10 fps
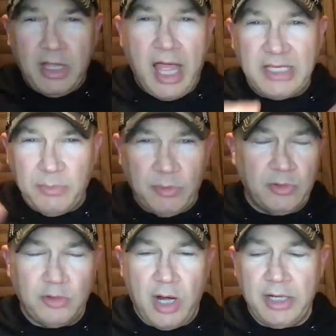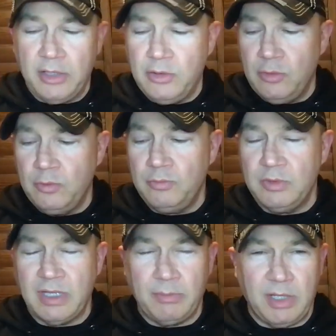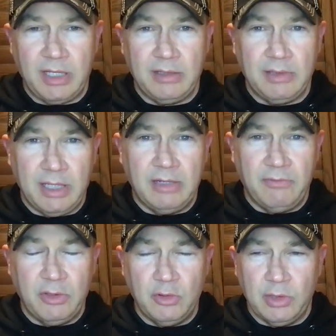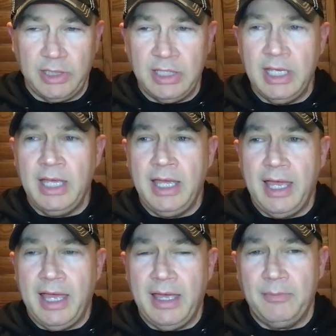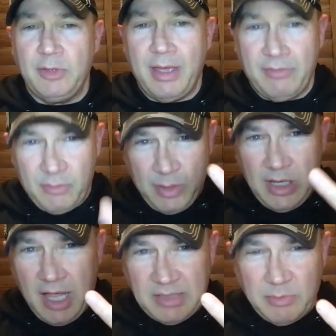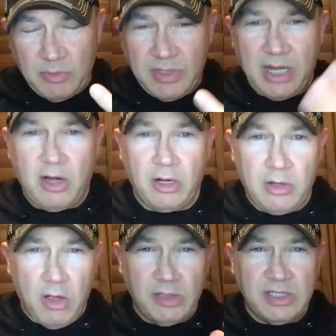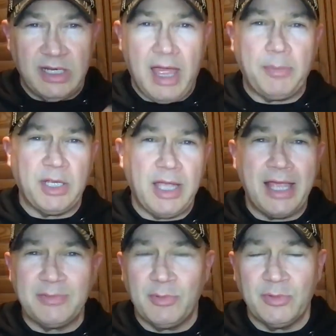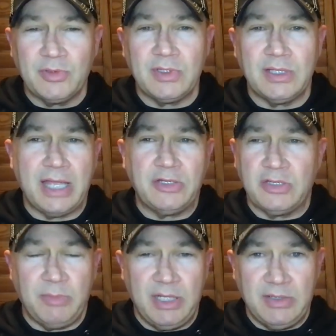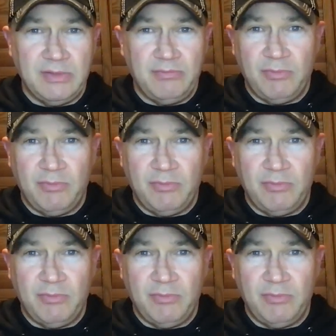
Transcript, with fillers: the Gospels are trying to do something individually. Um, you have three Gospels that are called synoptic Gospels. That just means